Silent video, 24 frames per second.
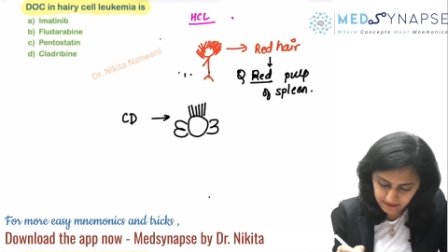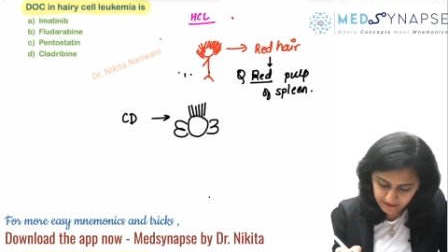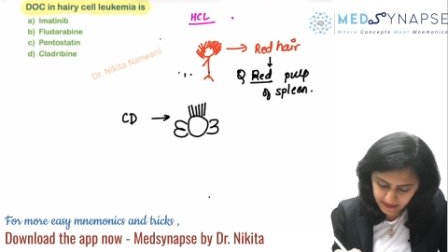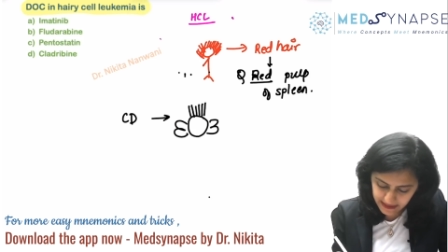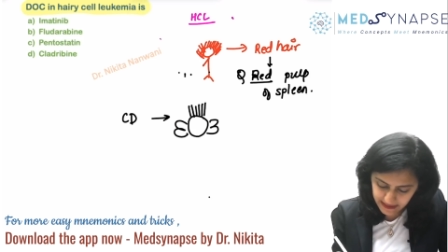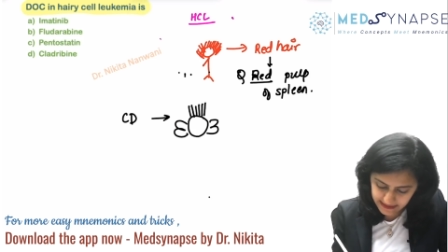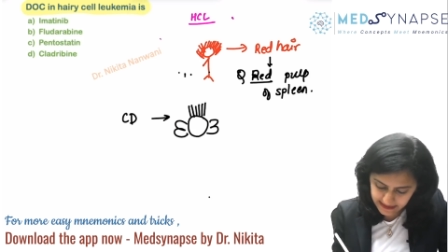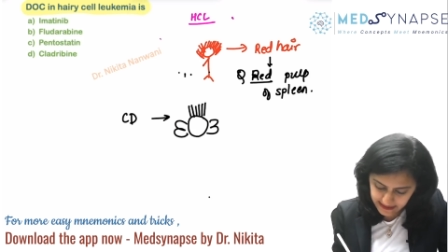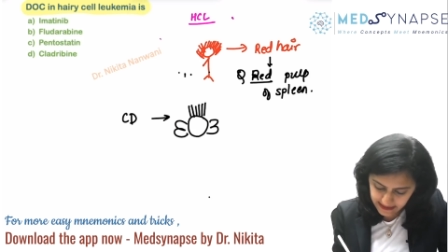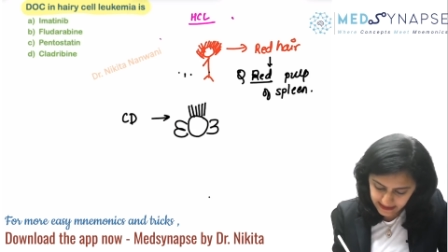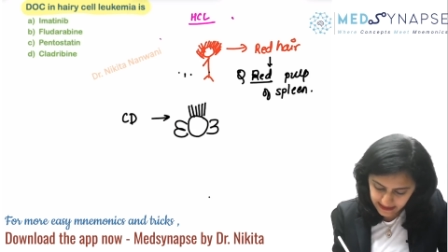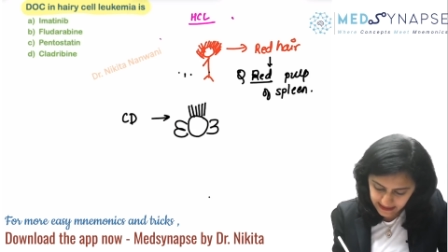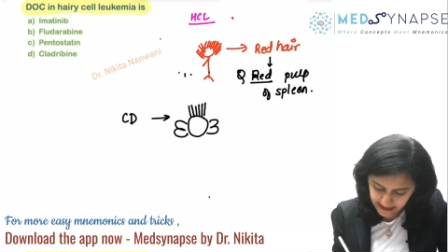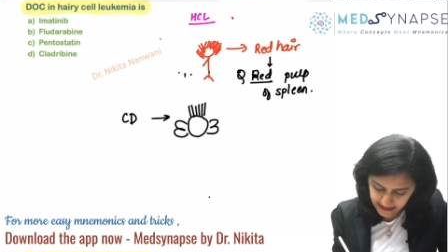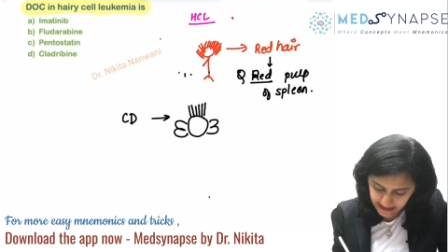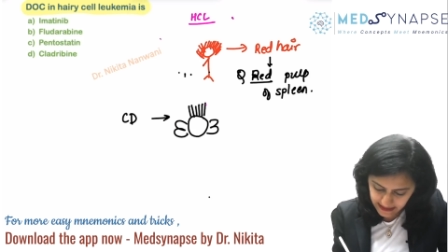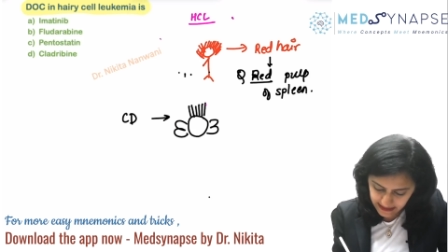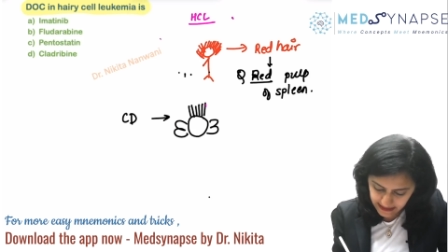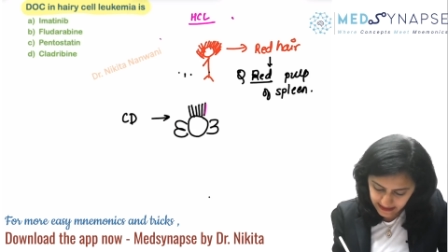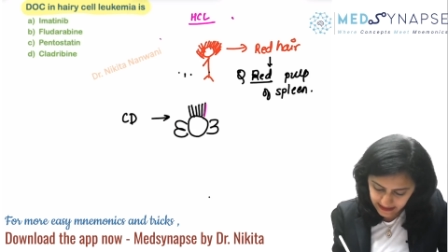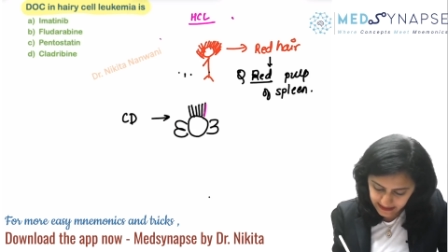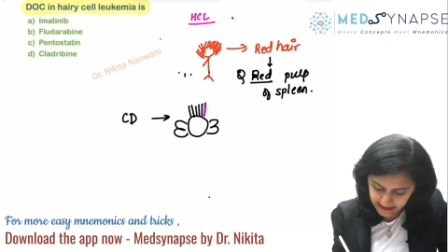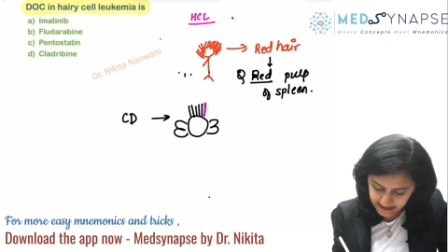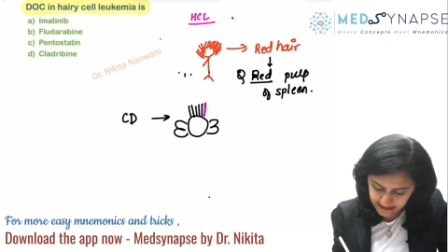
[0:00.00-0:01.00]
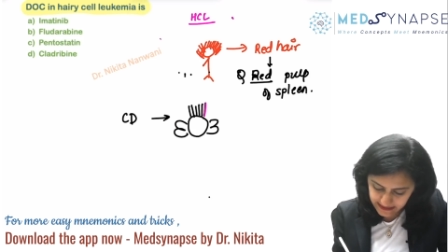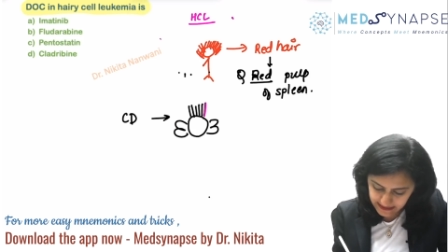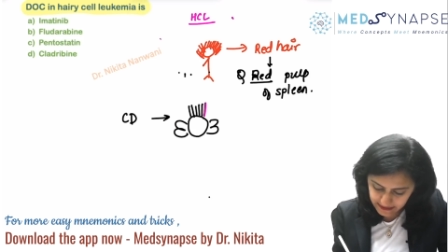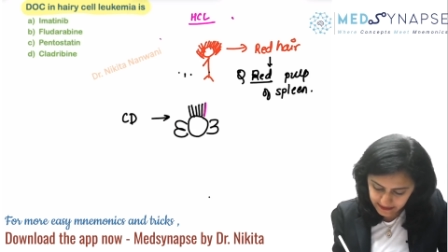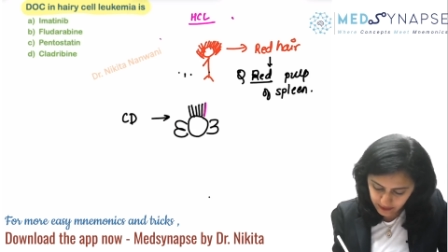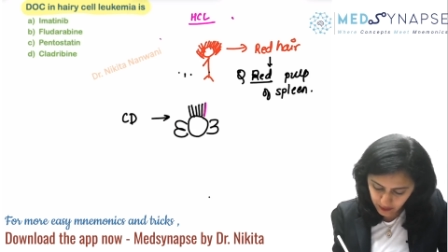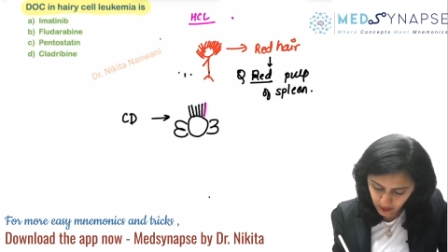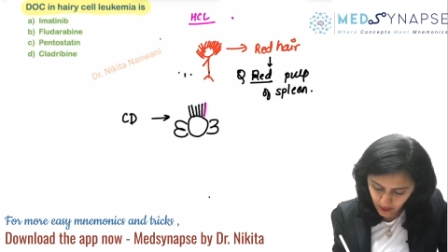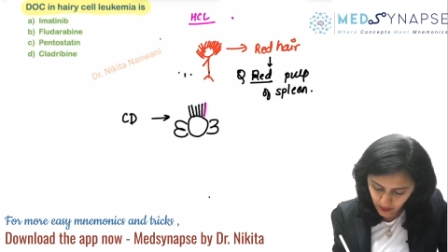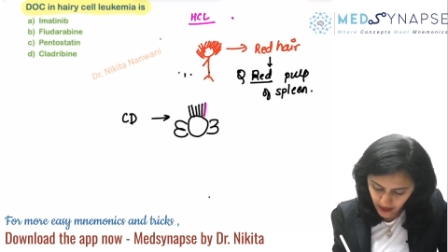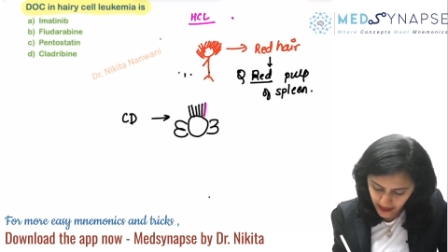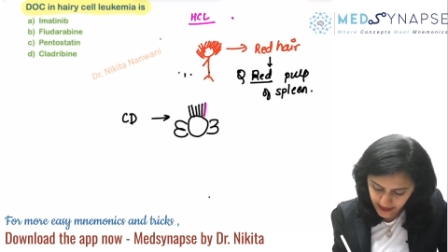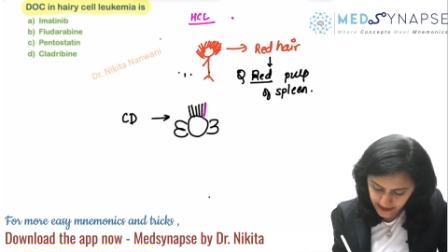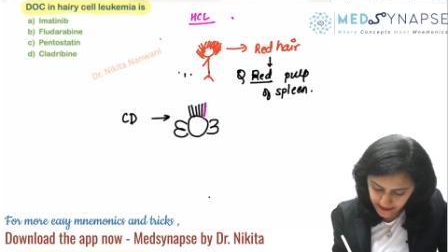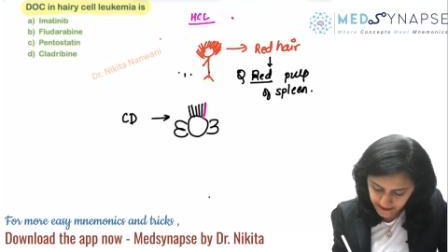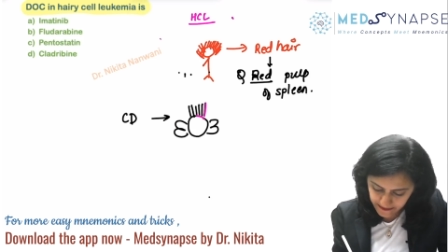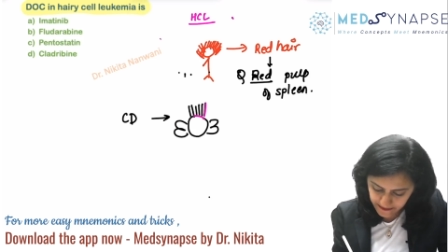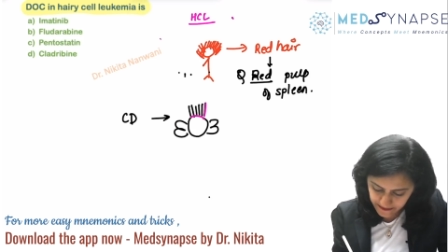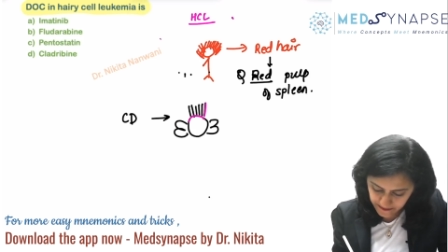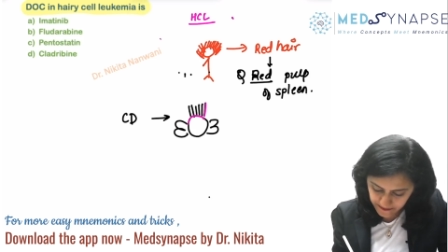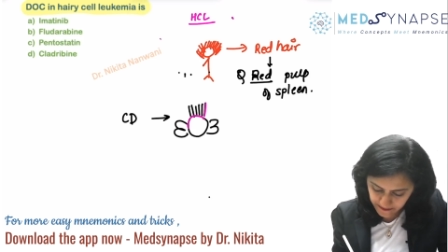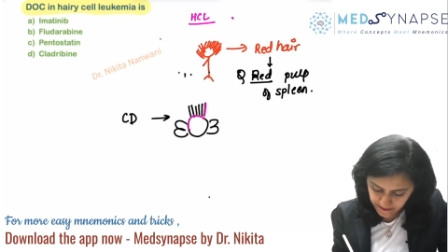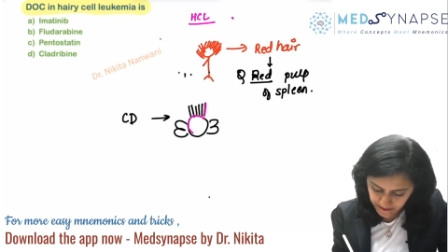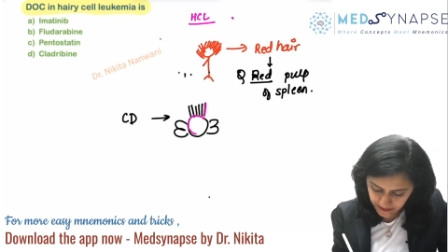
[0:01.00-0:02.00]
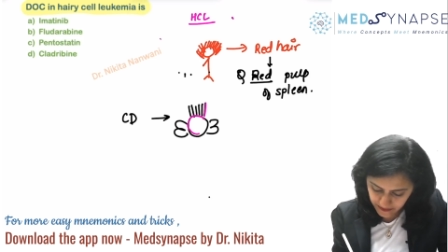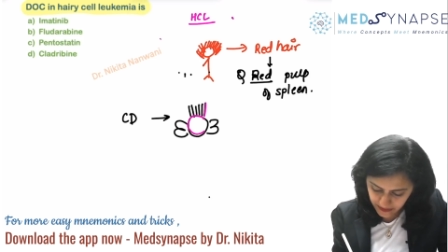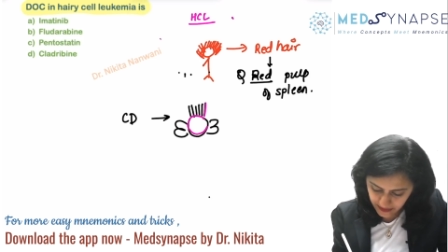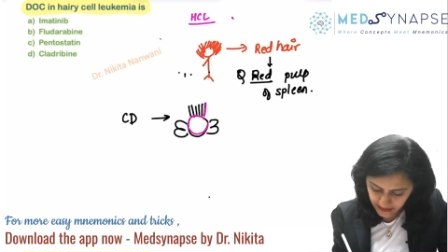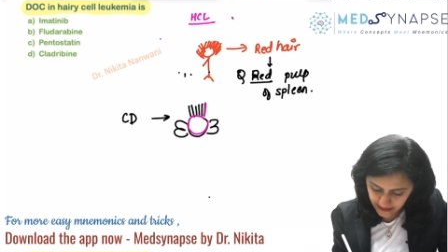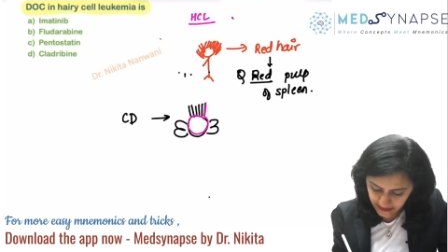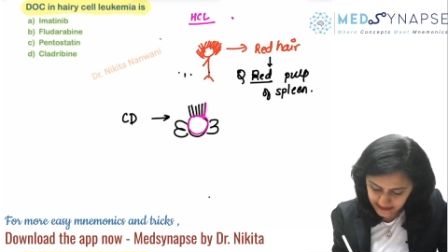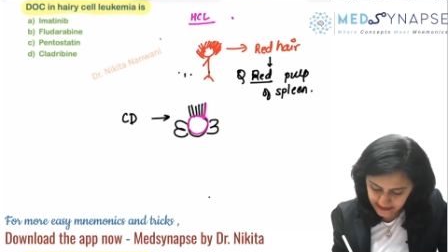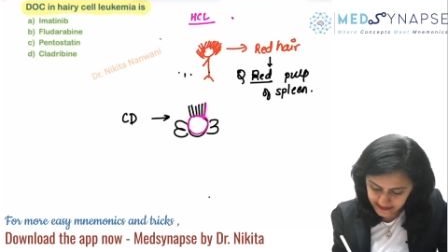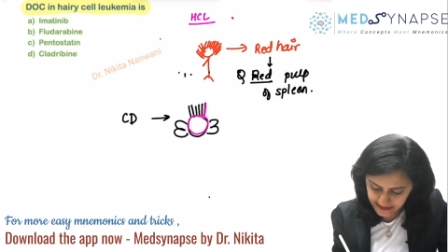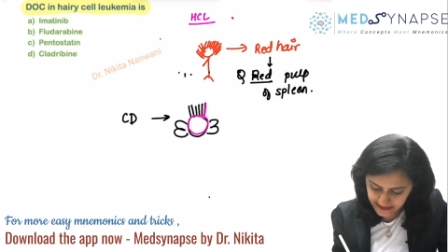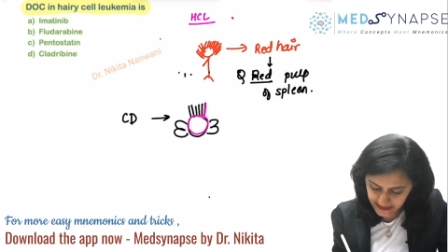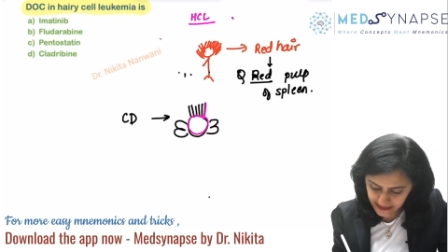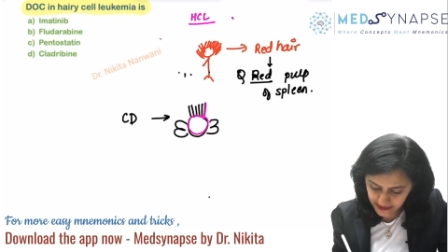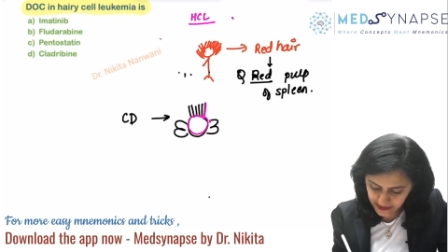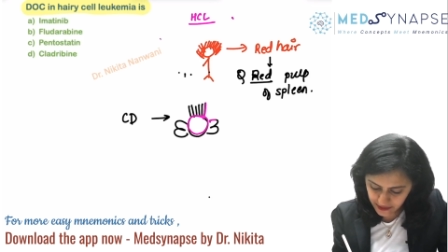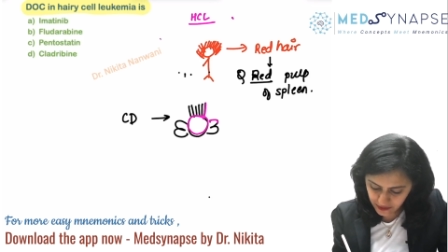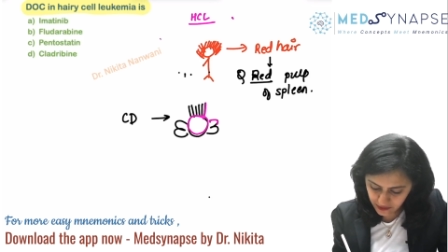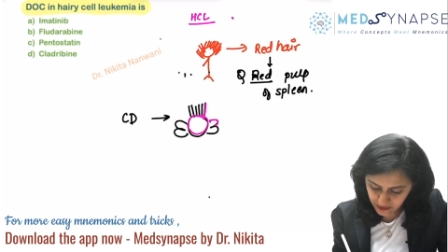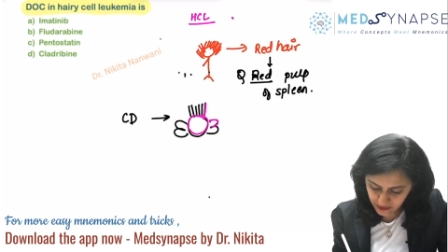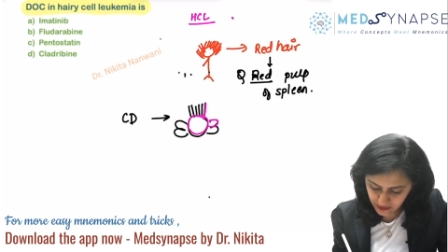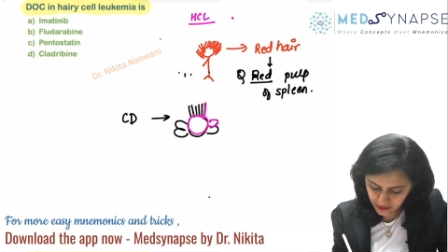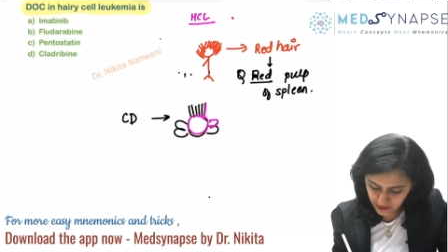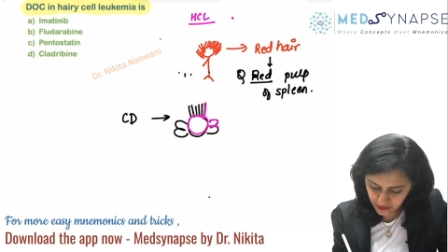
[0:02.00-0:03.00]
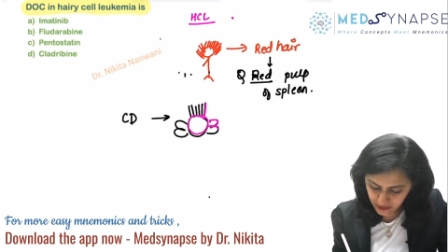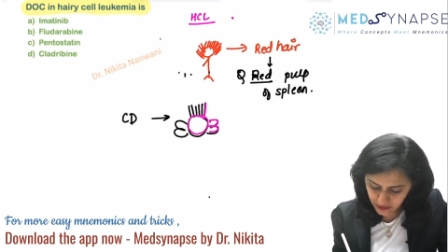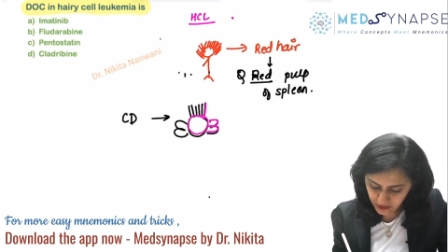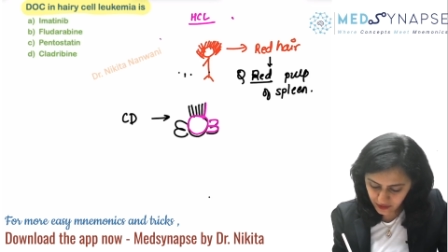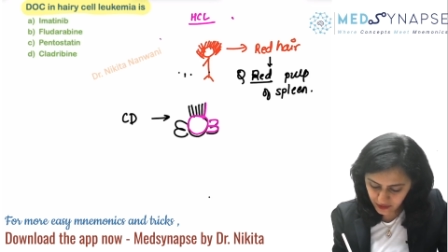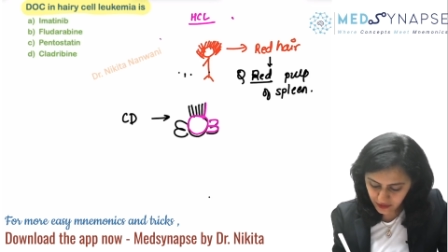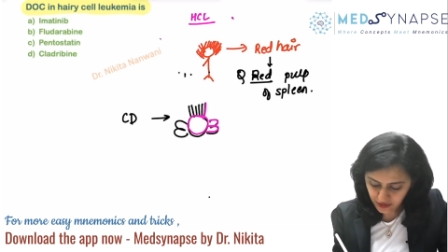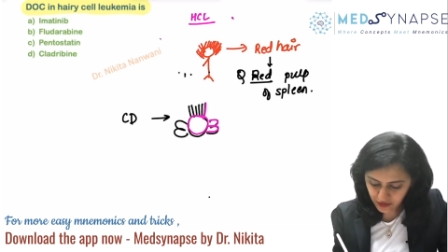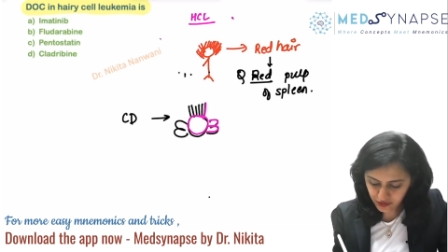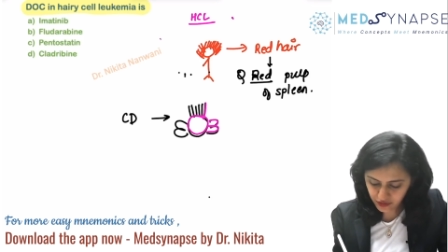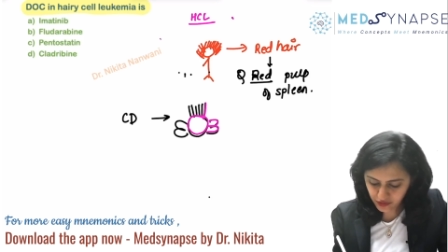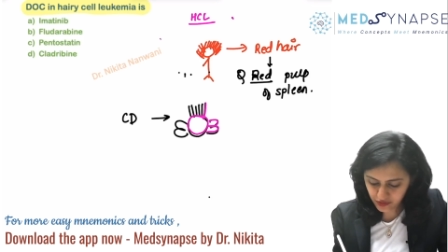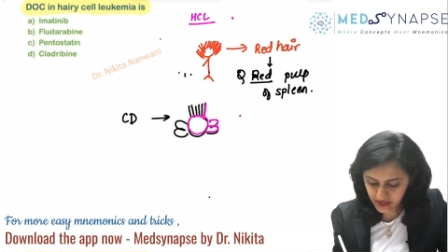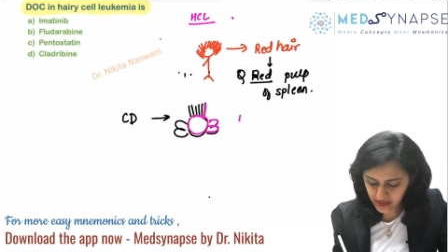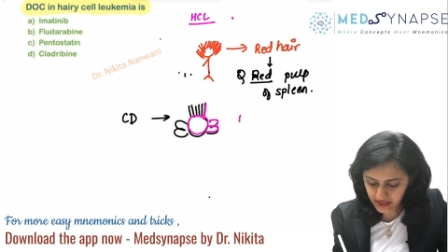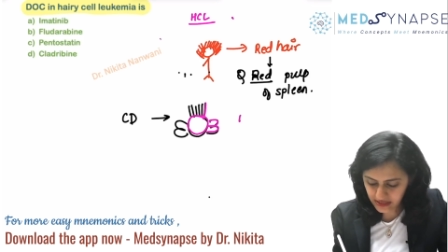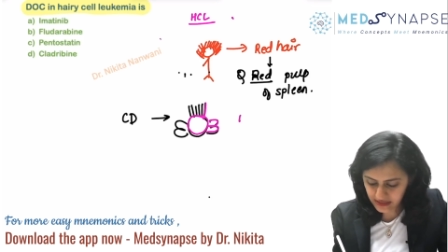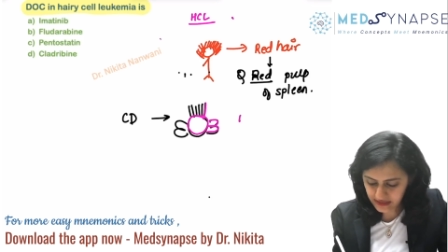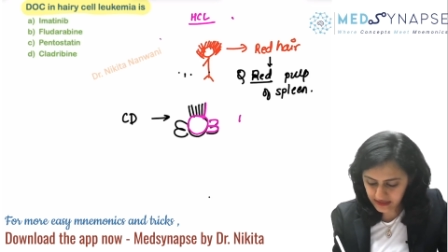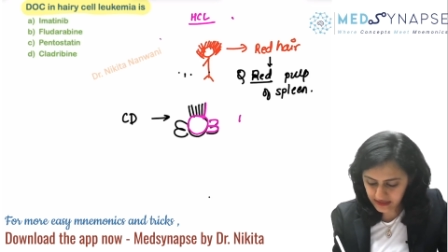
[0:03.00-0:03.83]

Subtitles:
basically is 103,